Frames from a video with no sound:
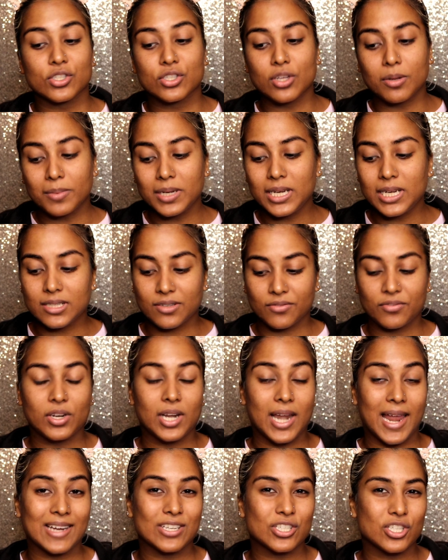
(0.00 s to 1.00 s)
So many
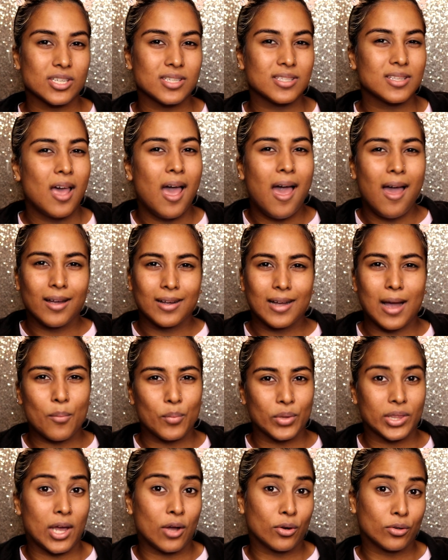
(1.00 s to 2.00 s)
different lashes
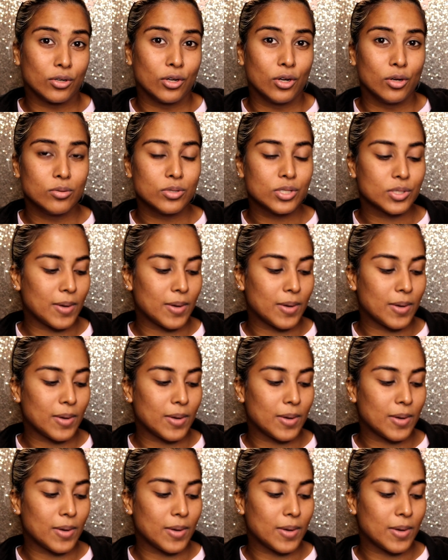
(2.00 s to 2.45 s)
come without glue,